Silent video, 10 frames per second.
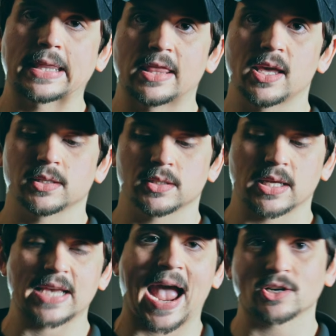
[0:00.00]
this
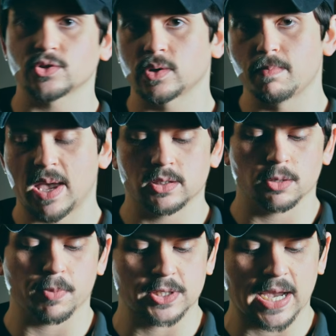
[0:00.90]
that's actually meant to
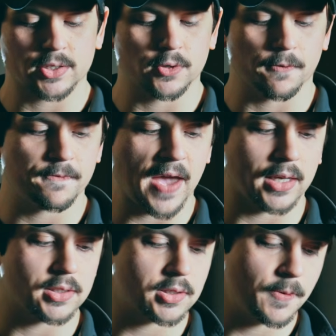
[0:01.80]
protect your
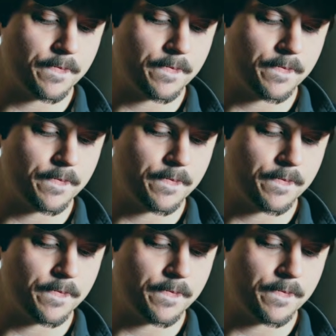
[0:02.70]
face.